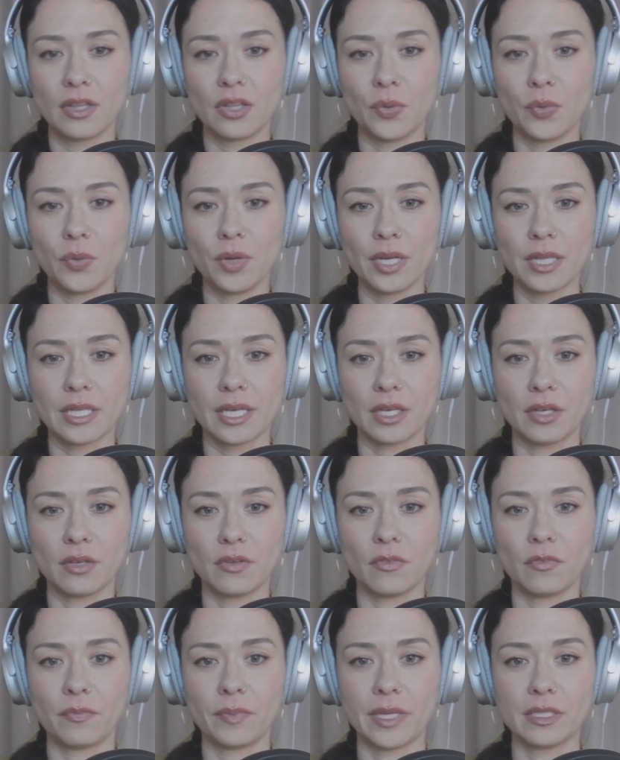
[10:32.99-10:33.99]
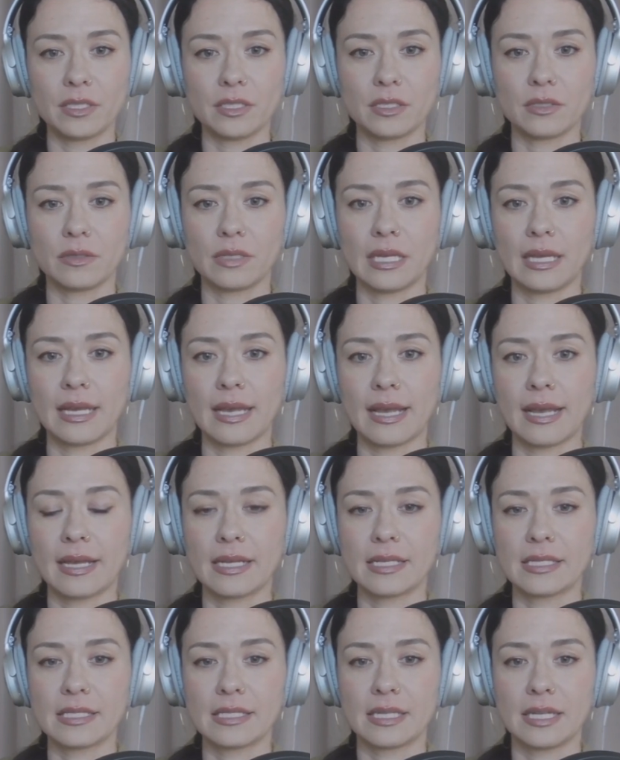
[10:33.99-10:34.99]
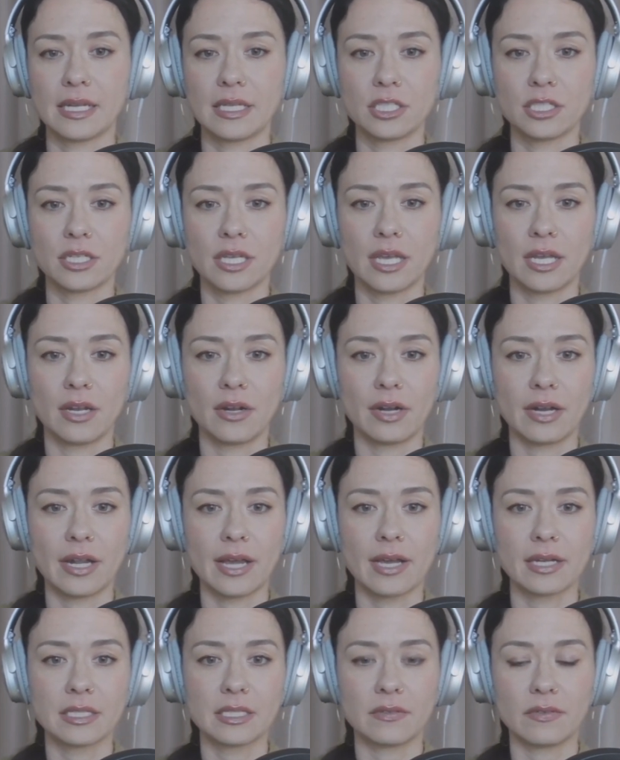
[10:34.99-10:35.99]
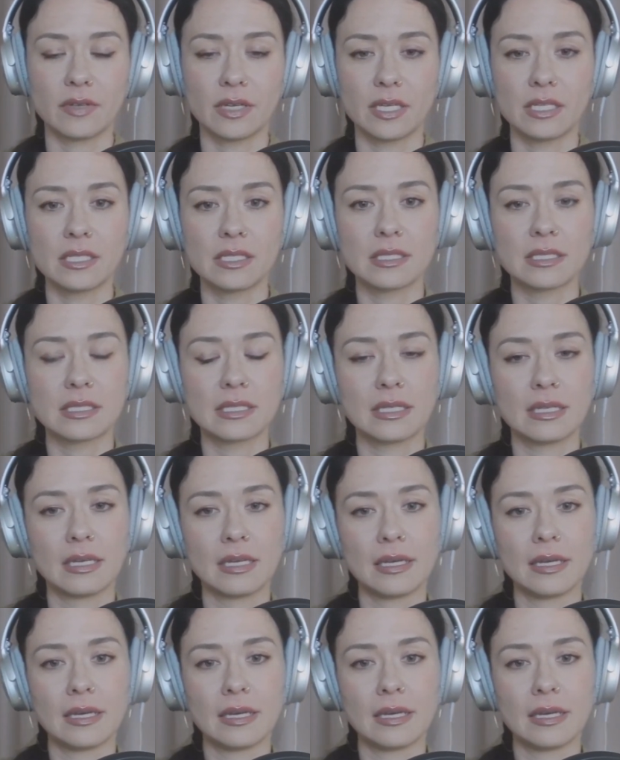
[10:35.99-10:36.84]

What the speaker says: the work that you've been doing as an educator and activist.